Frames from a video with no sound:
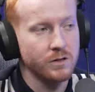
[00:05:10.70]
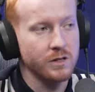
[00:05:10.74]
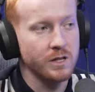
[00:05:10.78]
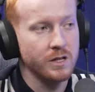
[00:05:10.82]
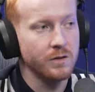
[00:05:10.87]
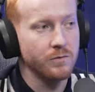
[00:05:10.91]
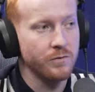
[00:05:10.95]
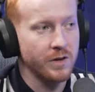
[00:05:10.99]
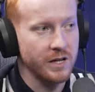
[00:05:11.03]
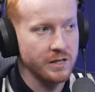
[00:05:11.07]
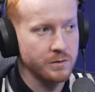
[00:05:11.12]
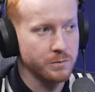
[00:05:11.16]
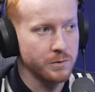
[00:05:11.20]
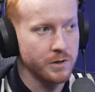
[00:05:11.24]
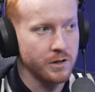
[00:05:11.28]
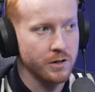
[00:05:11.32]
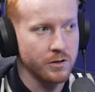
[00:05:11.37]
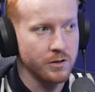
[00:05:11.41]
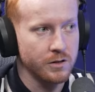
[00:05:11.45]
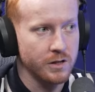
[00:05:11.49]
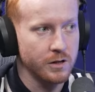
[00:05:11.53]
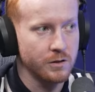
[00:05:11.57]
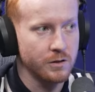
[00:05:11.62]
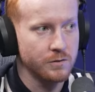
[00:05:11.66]
on the investment
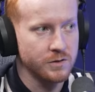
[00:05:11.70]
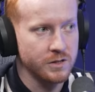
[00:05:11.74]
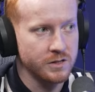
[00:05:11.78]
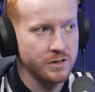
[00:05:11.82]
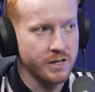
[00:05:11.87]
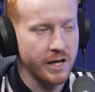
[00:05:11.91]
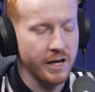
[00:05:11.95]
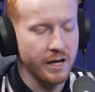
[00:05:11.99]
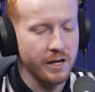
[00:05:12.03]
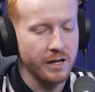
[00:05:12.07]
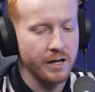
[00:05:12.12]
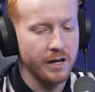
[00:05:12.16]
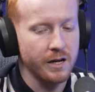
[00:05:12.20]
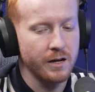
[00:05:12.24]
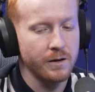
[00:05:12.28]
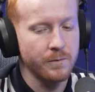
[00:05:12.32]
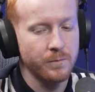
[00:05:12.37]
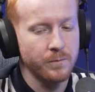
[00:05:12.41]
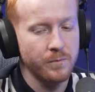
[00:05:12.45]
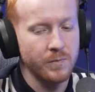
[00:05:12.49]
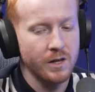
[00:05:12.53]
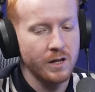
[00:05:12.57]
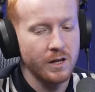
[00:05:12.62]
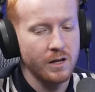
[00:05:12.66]
loan that you've just taken out
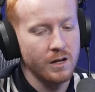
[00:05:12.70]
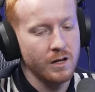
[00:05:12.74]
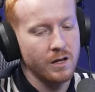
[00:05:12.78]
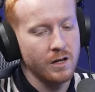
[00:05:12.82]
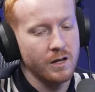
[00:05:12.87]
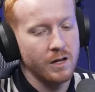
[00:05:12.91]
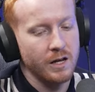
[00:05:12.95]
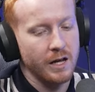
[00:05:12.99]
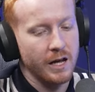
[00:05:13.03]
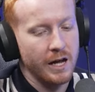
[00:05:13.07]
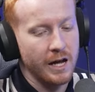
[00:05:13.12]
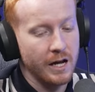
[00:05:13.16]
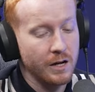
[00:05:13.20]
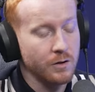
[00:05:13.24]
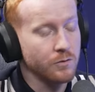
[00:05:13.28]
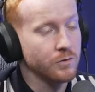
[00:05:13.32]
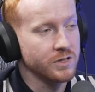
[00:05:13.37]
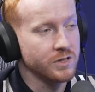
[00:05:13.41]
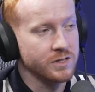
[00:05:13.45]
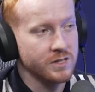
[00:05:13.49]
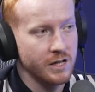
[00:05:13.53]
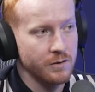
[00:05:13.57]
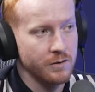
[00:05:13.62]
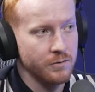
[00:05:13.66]
and
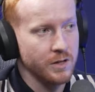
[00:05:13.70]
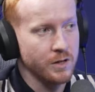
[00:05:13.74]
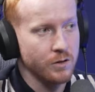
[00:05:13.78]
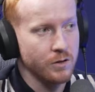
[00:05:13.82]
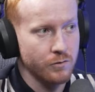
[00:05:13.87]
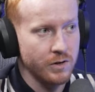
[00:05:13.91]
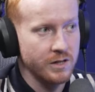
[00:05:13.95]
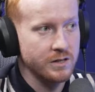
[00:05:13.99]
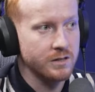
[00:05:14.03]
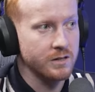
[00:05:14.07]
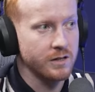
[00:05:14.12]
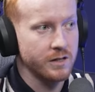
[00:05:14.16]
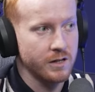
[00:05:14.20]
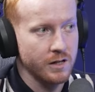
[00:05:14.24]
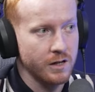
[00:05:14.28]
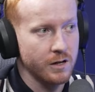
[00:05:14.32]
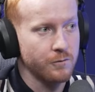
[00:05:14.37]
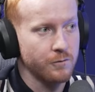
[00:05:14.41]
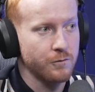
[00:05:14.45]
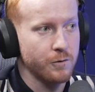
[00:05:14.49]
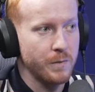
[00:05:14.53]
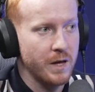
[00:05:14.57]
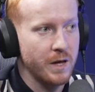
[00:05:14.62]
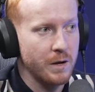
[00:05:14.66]
receiving the rental
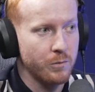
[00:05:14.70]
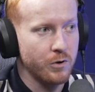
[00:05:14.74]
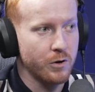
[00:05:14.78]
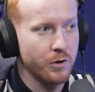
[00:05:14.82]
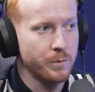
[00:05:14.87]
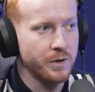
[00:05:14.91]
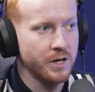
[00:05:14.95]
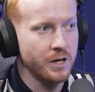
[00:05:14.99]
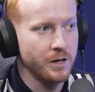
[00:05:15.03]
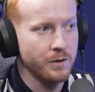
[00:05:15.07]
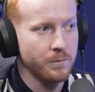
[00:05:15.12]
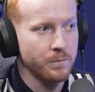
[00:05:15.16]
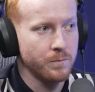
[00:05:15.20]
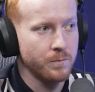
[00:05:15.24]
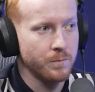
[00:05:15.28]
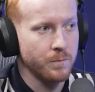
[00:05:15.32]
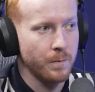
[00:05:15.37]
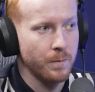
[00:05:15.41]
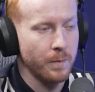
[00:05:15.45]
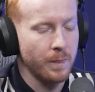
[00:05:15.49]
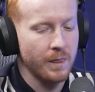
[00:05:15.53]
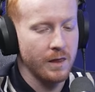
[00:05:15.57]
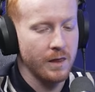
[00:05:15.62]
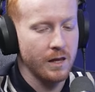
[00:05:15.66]
income from that property,
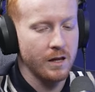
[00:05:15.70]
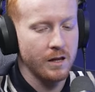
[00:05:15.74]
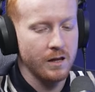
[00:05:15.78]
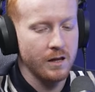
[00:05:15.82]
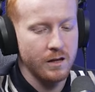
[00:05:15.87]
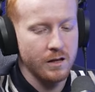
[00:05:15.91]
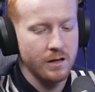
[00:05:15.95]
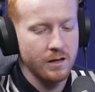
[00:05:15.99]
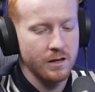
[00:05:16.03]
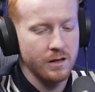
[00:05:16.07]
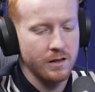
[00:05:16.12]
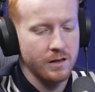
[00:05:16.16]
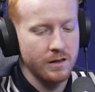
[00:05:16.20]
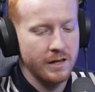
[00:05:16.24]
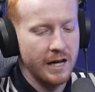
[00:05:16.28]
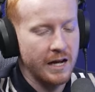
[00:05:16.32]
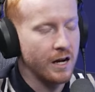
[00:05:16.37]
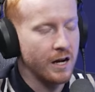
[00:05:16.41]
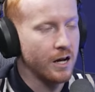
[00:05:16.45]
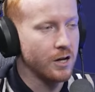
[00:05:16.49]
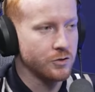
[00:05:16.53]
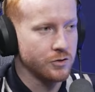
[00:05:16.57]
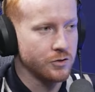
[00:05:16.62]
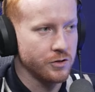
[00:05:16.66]

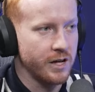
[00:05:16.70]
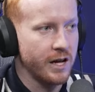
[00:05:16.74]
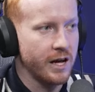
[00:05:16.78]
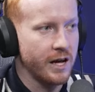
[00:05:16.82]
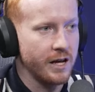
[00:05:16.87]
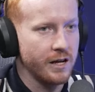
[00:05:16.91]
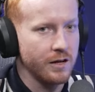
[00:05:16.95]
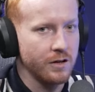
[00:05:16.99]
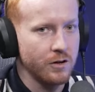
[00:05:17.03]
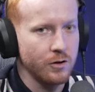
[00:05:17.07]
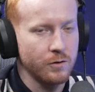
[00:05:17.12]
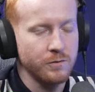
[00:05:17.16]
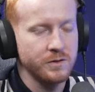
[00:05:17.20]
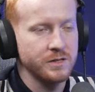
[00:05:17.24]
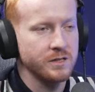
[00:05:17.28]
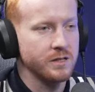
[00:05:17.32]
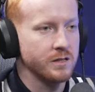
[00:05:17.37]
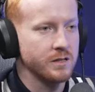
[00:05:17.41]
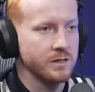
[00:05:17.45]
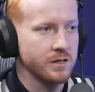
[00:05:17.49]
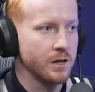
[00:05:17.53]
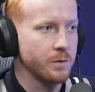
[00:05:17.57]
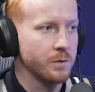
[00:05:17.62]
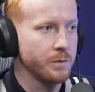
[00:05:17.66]
that 100K,
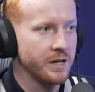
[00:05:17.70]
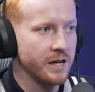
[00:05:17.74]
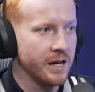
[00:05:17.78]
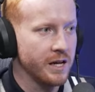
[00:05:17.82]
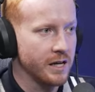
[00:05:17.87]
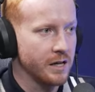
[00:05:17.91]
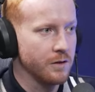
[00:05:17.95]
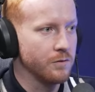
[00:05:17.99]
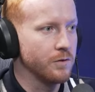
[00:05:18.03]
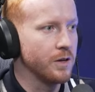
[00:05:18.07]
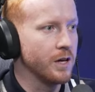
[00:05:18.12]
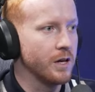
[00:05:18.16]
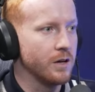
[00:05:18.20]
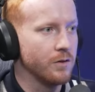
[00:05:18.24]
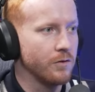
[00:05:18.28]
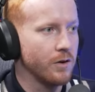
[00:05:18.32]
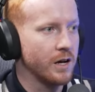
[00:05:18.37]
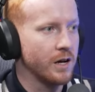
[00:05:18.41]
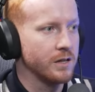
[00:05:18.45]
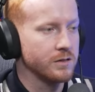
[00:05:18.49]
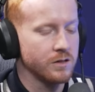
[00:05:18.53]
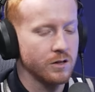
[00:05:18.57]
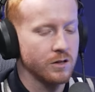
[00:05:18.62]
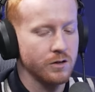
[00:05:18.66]
obviously it's going to be negative geared,
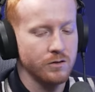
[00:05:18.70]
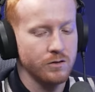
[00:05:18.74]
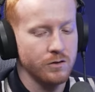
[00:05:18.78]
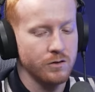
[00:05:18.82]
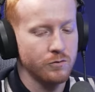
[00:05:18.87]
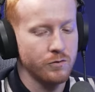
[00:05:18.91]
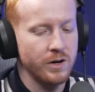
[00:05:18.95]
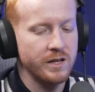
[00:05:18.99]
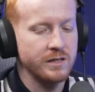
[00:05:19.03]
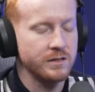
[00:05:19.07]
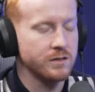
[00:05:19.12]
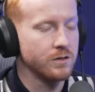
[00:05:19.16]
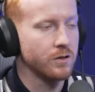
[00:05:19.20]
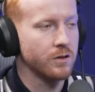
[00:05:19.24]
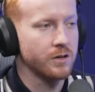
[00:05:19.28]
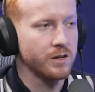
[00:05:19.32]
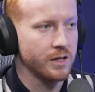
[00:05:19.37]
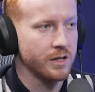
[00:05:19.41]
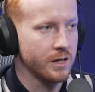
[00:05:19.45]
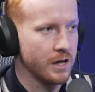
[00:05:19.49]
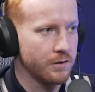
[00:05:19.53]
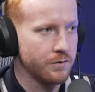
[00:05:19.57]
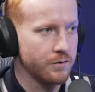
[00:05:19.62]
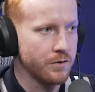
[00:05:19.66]
right? So the rent's not
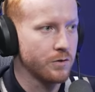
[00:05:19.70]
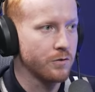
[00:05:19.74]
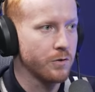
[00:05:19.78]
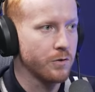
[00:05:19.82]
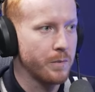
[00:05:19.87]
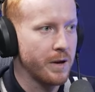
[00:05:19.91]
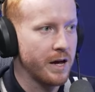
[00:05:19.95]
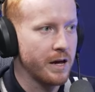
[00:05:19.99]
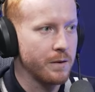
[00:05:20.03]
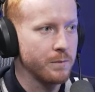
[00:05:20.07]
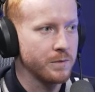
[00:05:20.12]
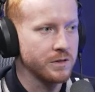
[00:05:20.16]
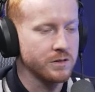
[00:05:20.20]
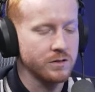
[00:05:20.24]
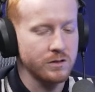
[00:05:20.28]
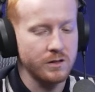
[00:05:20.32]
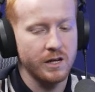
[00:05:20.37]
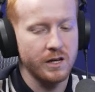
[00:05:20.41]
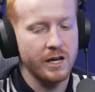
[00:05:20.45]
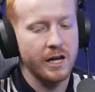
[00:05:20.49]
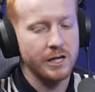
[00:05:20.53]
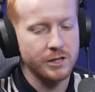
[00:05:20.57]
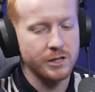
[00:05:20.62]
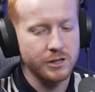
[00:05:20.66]
going to cover the repayments on
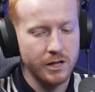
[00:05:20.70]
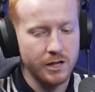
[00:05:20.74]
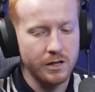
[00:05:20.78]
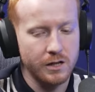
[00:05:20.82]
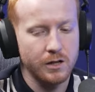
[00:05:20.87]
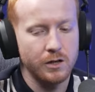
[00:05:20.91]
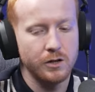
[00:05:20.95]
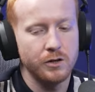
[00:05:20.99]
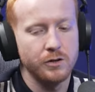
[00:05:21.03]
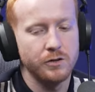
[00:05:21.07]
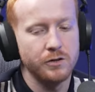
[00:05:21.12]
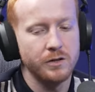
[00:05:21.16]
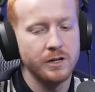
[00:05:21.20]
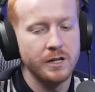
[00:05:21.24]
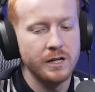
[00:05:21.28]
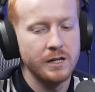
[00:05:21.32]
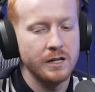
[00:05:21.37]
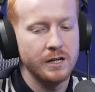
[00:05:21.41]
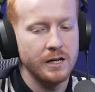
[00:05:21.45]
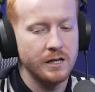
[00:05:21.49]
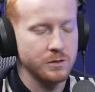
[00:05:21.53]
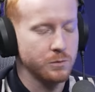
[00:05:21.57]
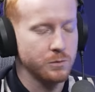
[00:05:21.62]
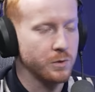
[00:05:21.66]
the cash out loan
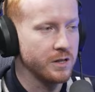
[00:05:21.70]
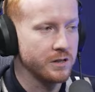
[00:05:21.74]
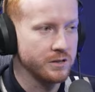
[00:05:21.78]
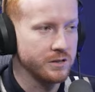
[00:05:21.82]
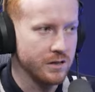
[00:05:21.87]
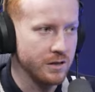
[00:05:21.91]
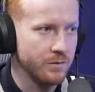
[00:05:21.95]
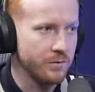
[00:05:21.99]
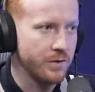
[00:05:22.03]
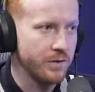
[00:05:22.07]
as well as the